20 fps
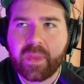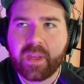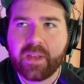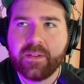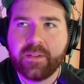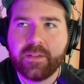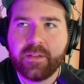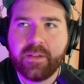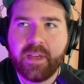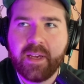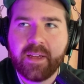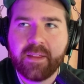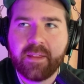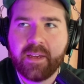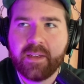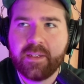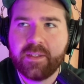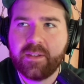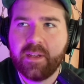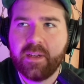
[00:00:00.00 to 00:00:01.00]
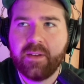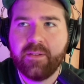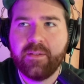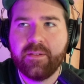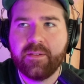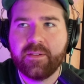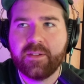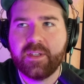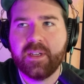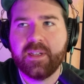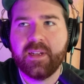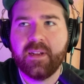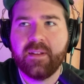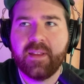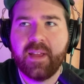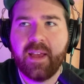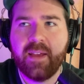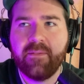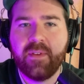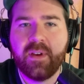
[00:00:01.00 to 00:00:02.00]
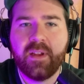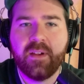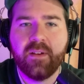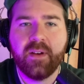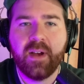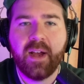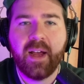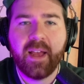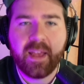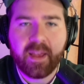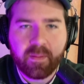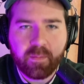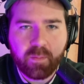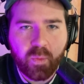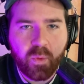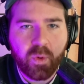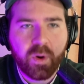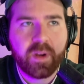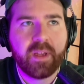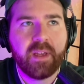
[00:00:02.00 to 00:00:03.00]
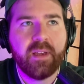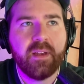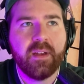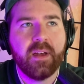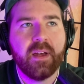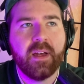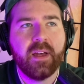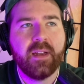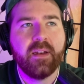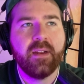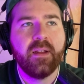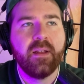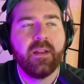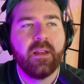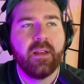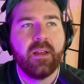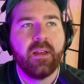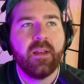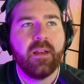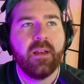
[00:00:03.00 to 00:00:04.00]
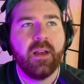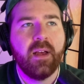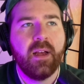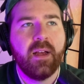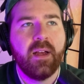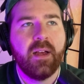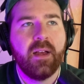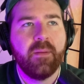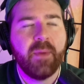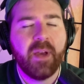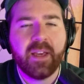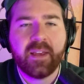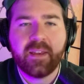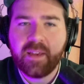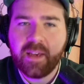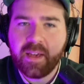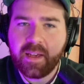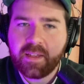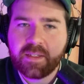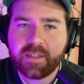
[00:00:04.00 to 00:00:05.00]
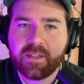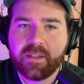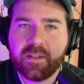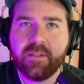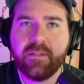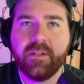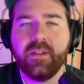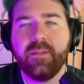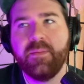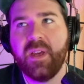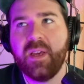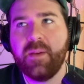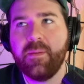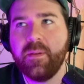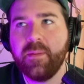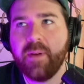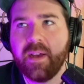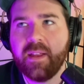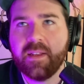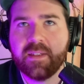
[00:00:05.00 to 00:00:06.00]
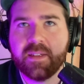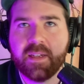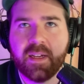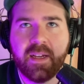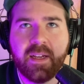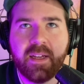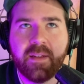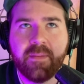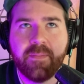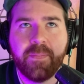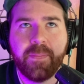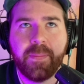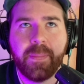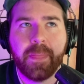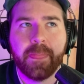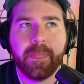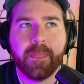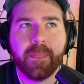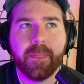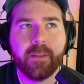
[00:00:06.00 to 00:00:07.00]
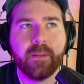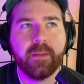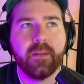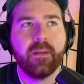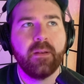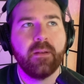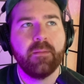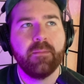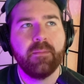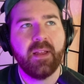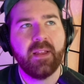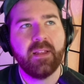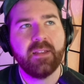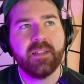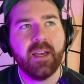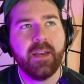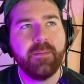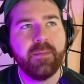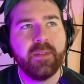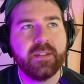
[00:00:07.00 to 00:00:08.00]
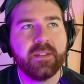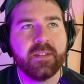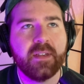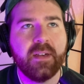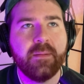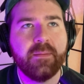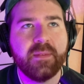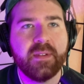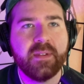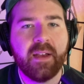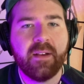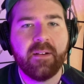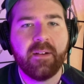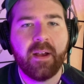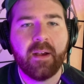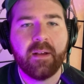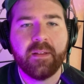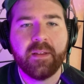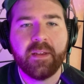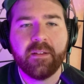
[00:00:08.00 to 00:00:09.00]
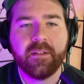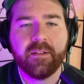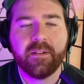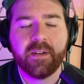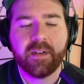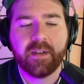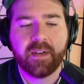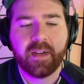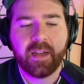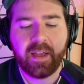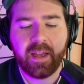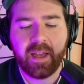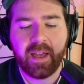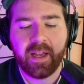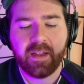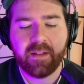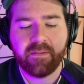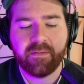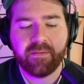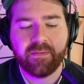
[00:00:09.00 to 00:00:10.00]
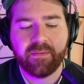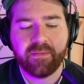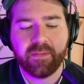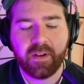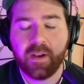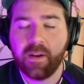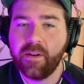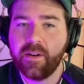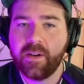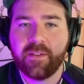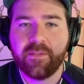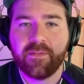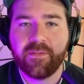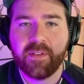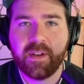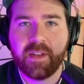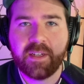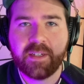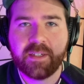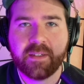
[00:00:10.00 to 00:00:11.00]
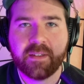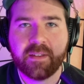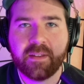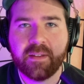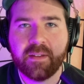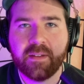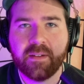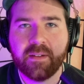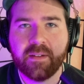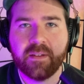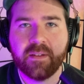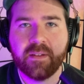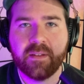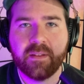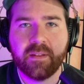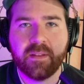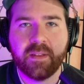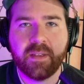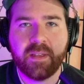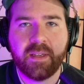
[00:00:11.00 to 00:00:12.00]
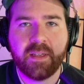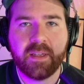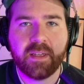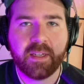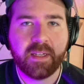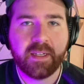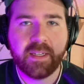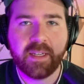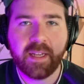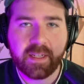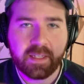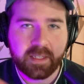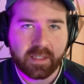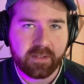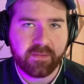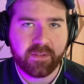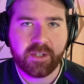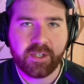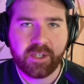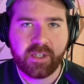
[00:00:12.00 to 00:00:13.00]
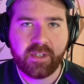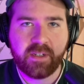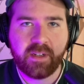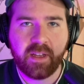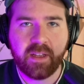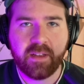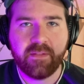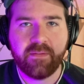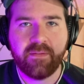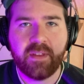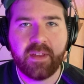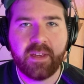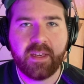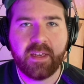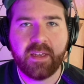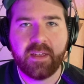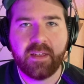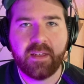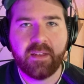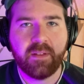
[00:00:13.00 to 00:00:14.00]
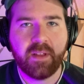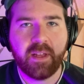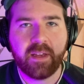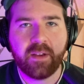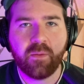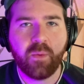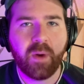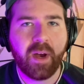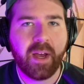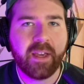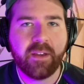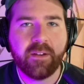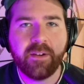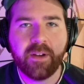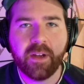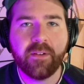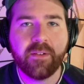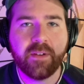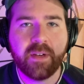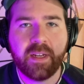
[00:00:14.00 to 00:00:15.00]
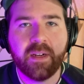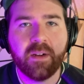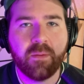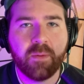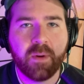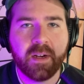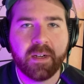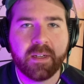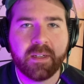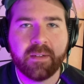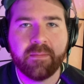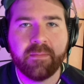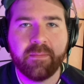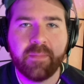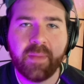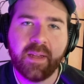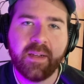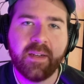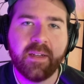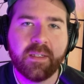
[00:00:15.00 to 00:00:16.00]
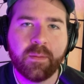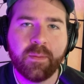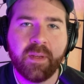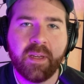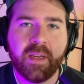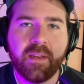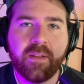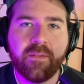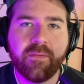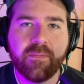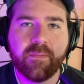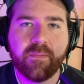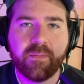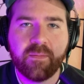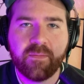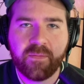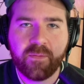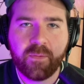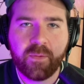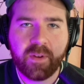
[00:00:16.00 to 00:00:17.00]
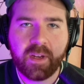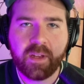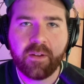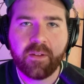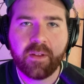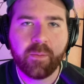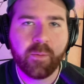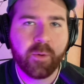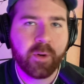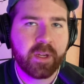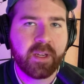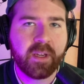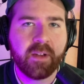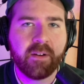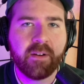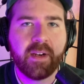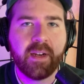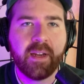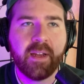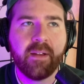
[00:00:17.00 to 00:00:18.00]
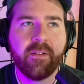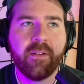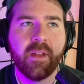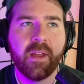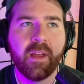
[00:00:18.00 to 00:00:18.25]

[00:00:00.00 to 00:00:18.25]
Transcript: So yeah, thanks to anyone who's checked out that video. I am working on, I guess, you know what, maybe by the time this comes out, I'll either have already finished the condensed version of the like why you don't need a Wacom pen display video I'm working on right now.